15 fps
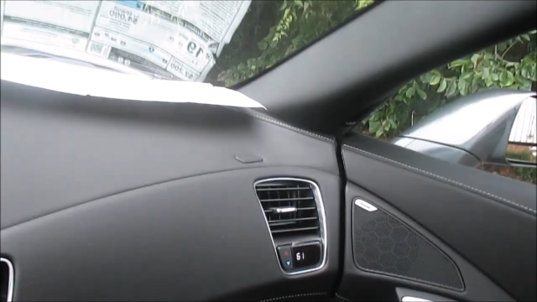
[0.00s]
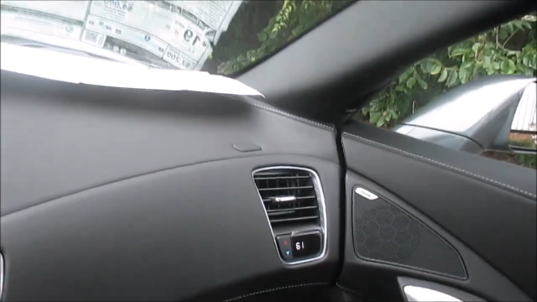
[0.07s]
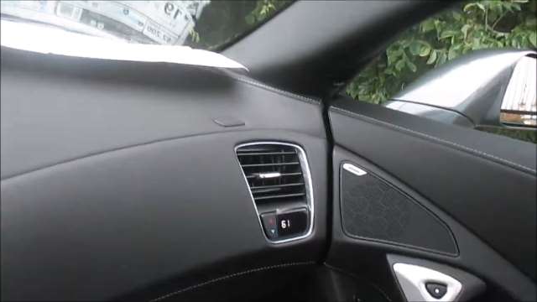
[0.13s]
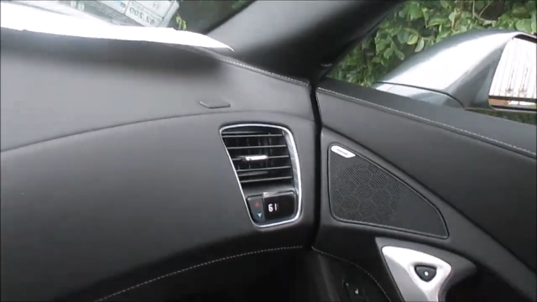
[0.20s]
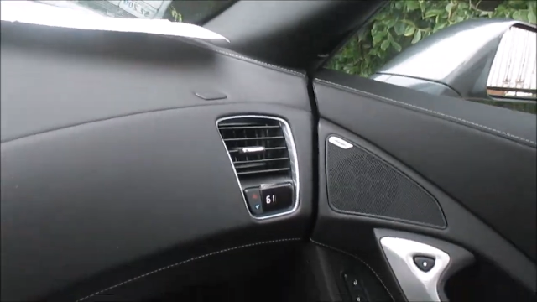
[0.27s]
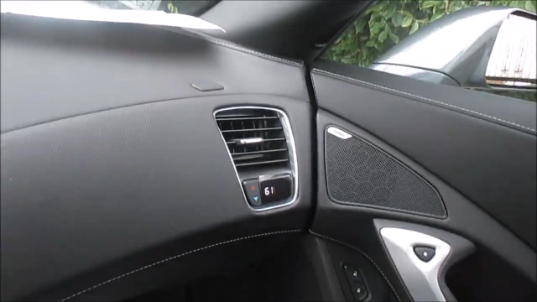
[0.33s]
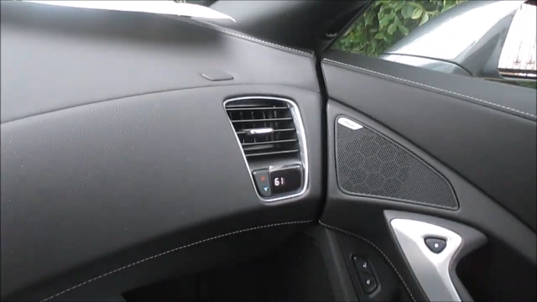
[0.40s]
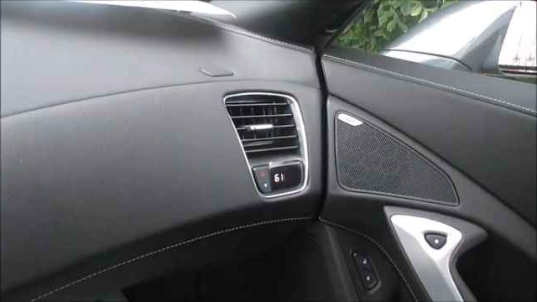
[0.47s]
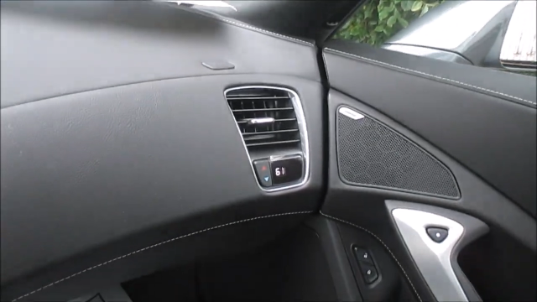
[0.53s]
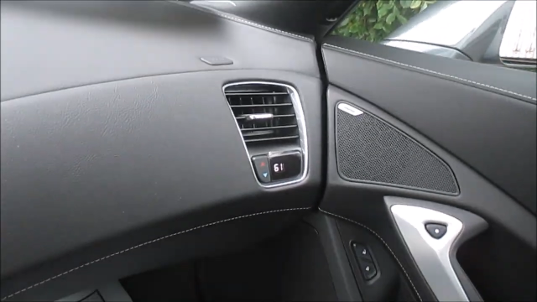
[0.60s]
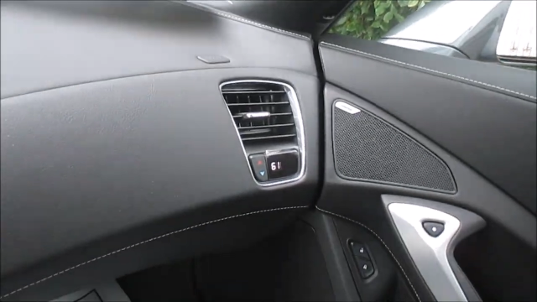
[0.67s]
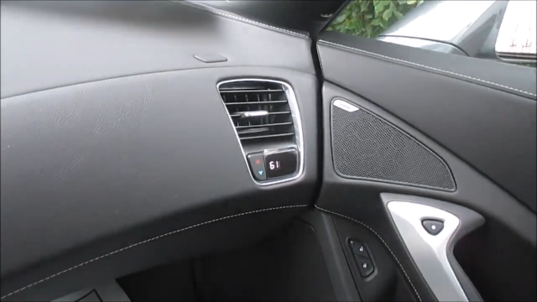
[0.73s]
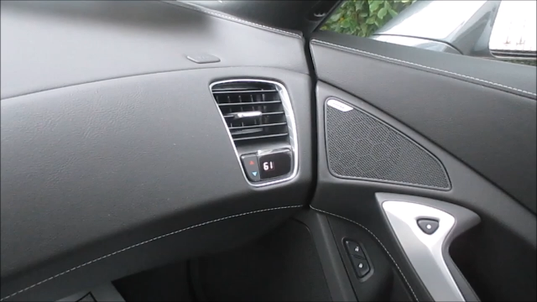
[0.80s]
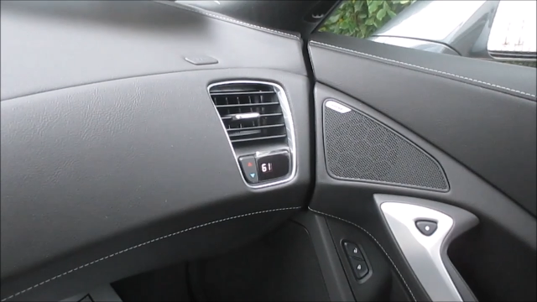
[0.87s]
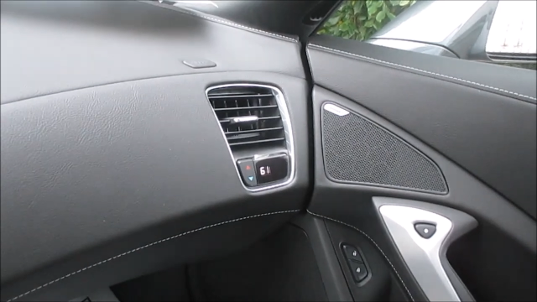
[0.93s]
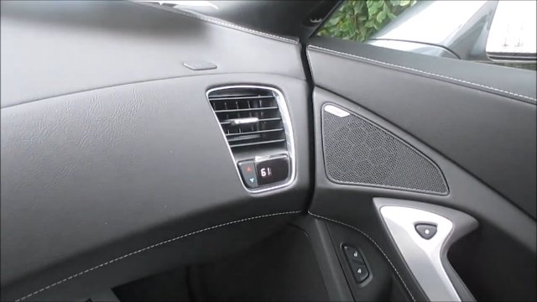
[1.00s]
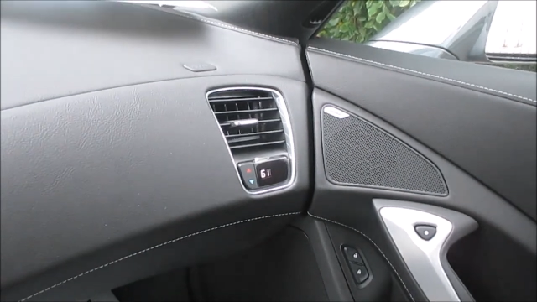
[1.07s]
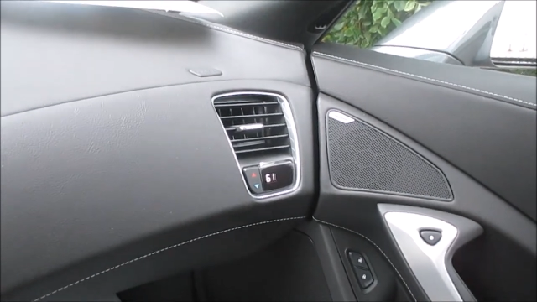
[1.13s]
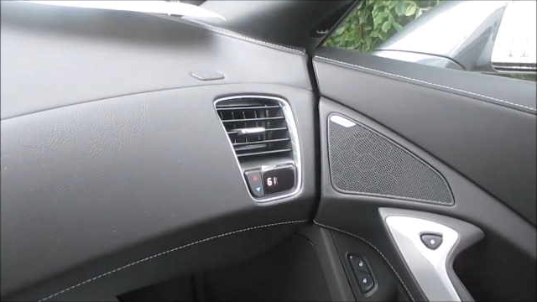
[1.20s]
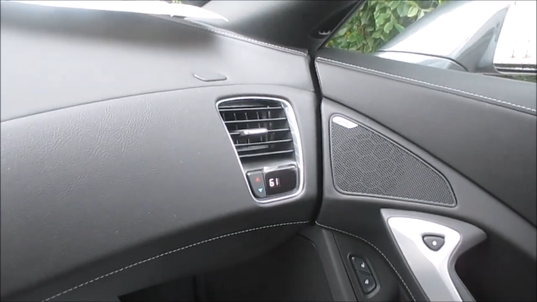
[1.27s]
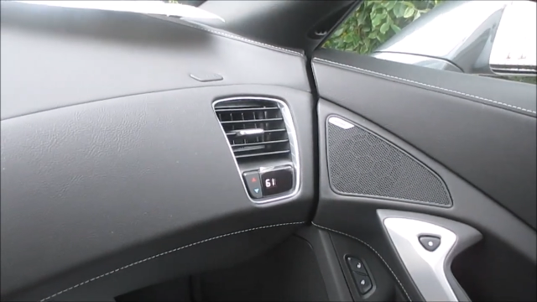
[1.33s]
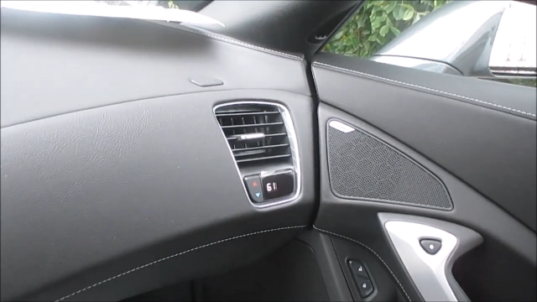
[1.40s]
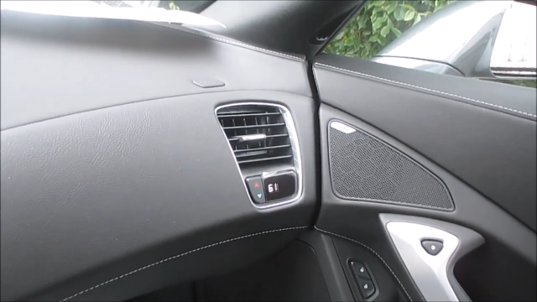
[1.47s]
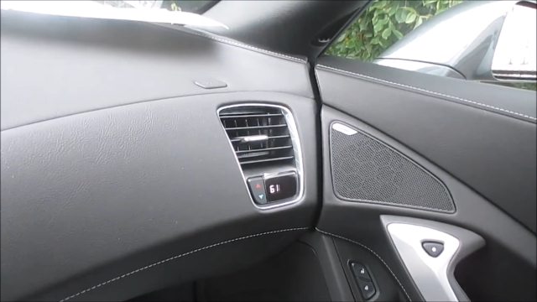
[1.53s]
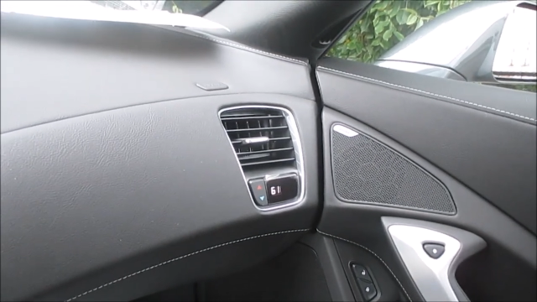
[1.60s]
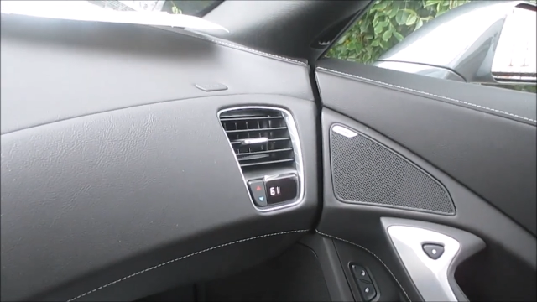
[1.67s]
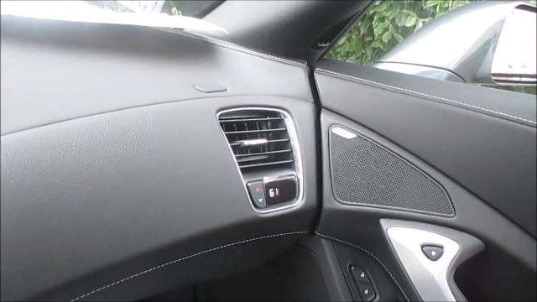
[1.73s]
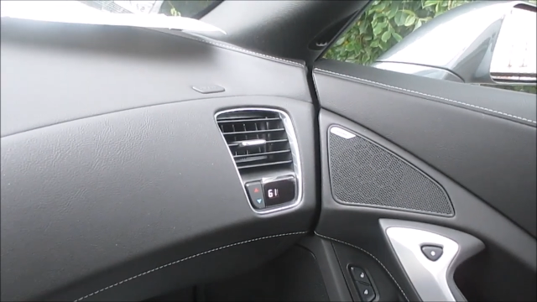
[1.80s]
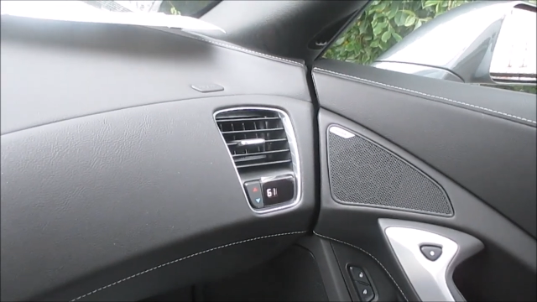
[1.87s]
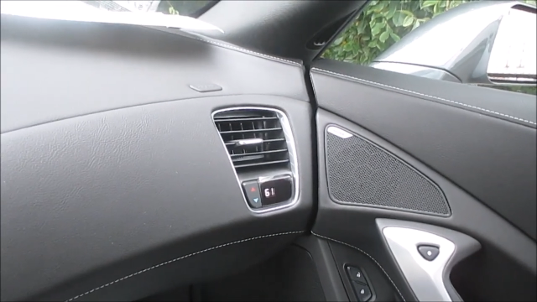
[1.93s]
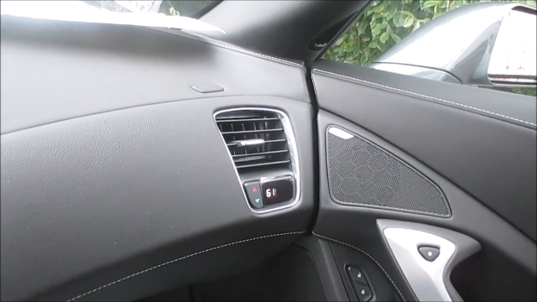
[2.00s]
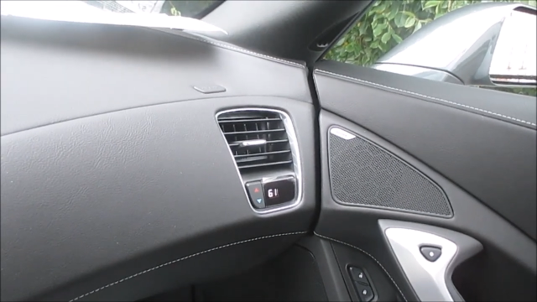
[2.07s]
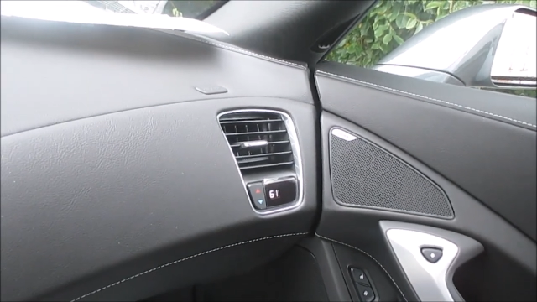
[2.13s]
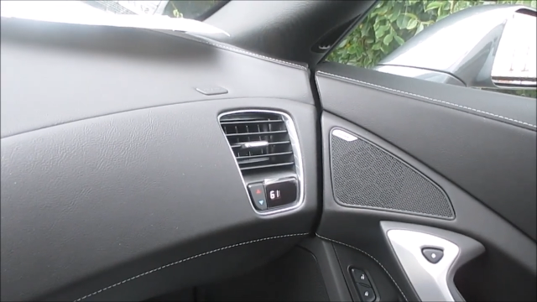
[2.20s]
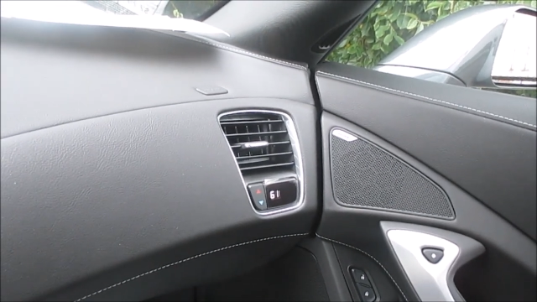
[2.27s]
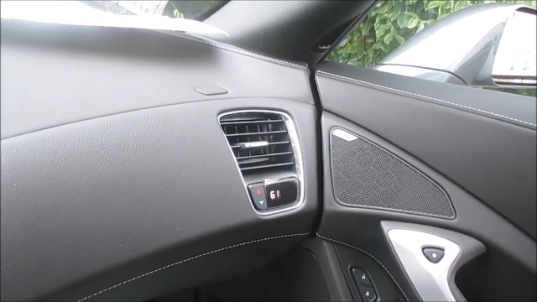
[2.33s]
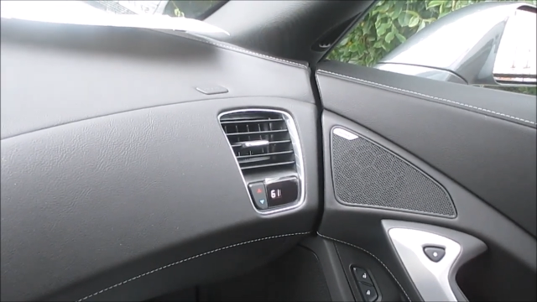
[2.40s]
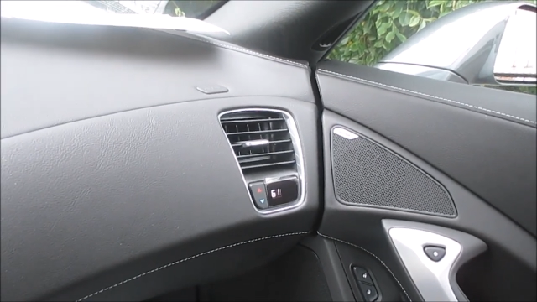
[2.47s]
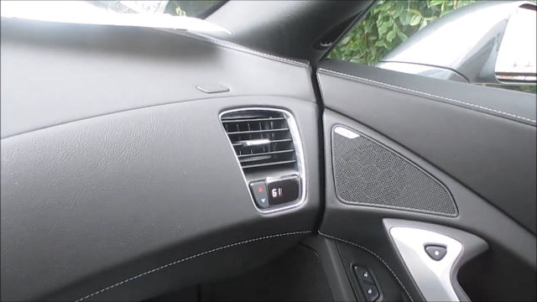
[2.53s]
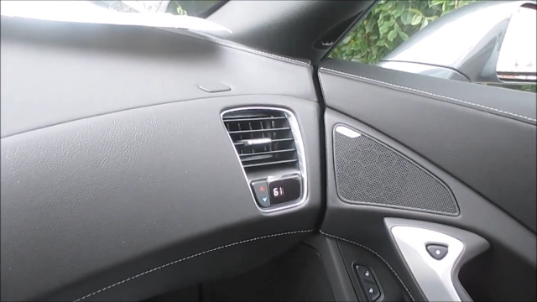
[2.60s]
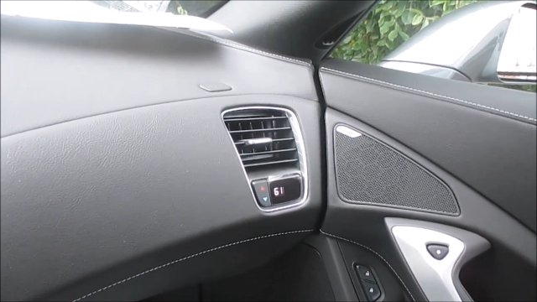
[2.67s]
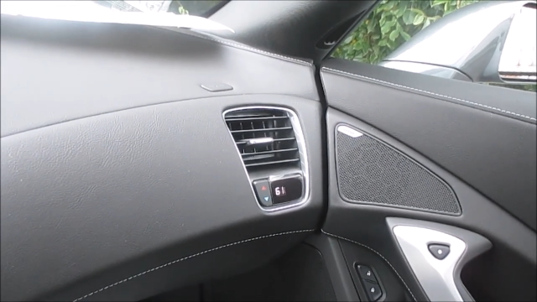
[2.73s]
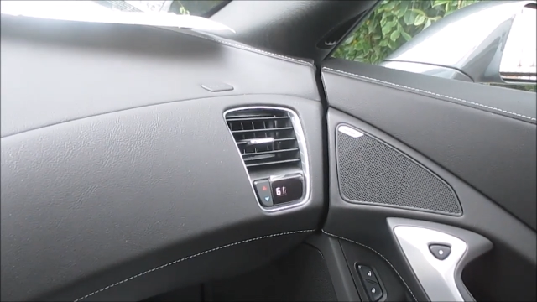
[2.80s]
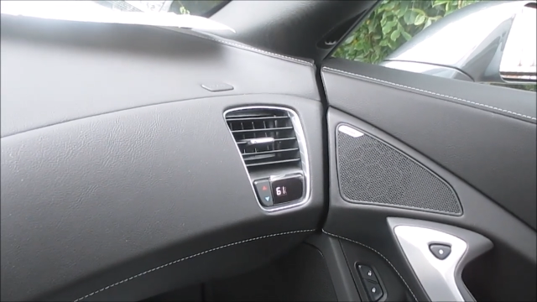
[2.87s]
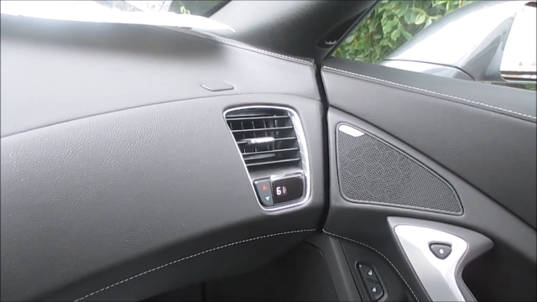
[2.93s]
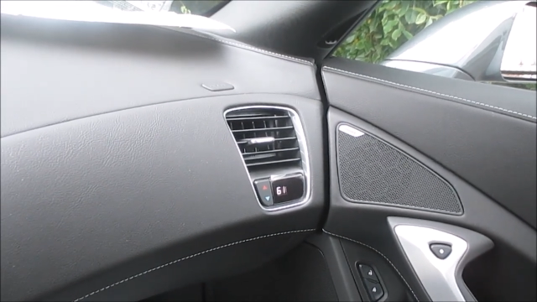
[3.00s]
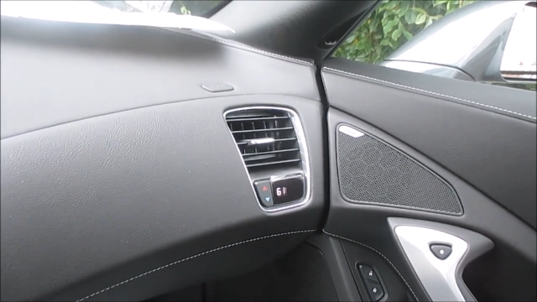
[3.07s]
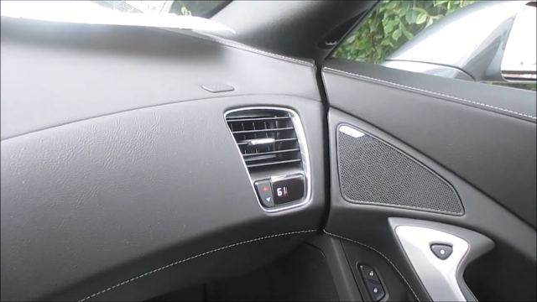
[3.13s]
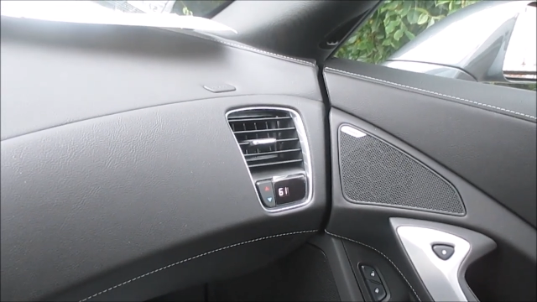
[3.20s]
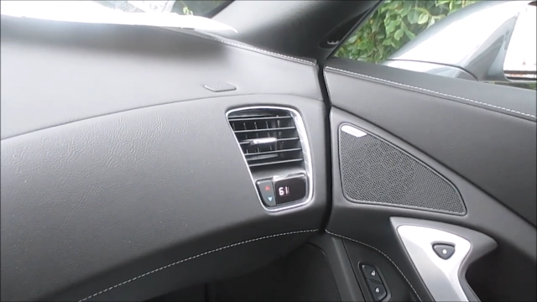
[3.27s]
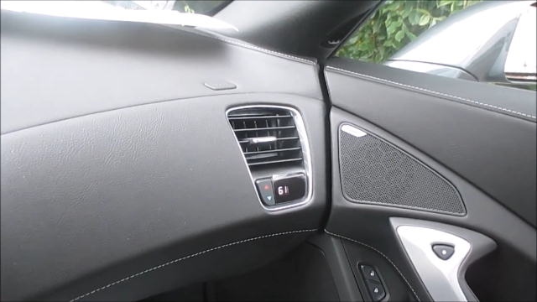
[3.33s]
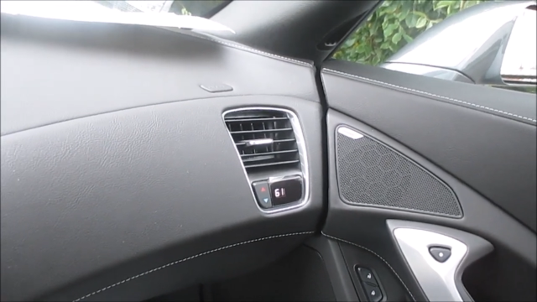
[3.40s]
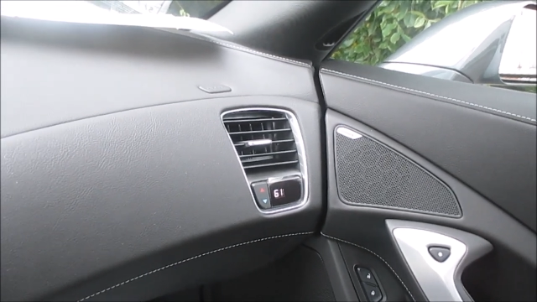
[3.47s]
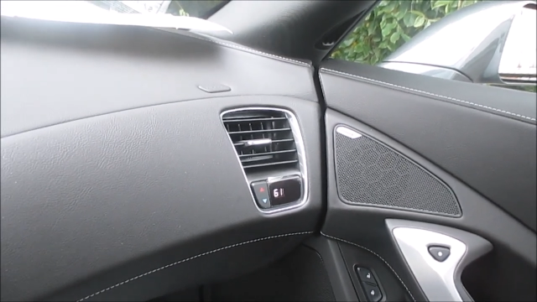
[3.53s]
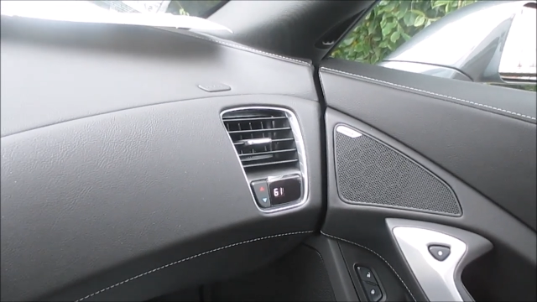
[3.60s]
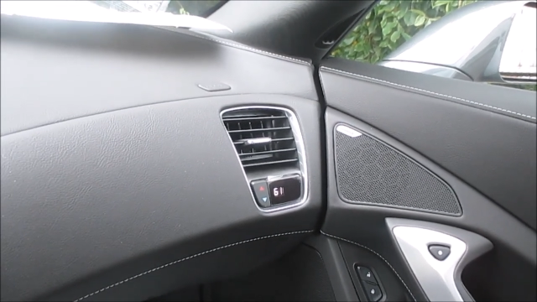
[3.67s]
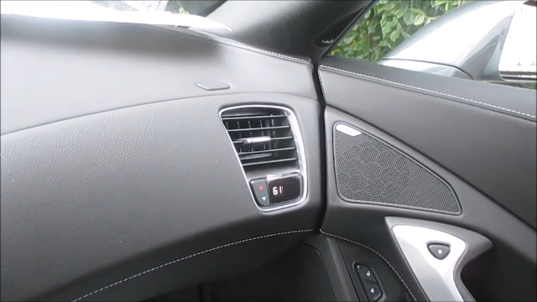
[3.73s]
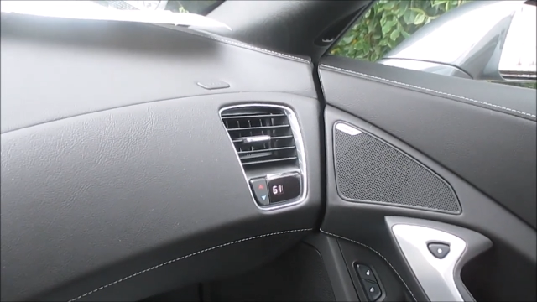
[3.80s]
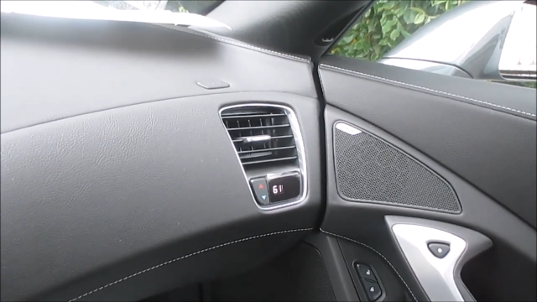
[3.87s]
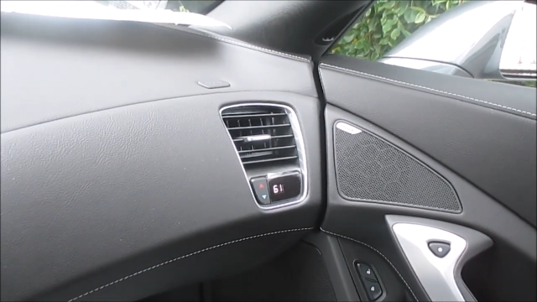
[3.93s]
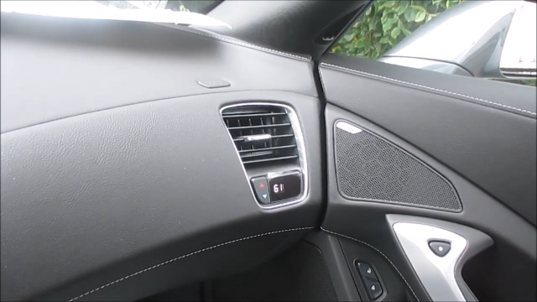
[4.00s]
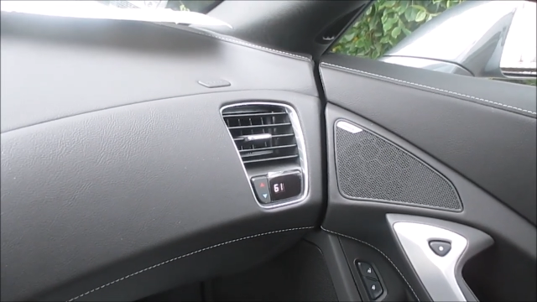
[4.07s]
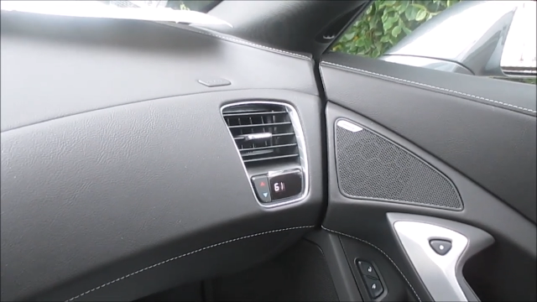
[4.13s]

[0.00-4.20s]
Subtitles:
(no speaker visible)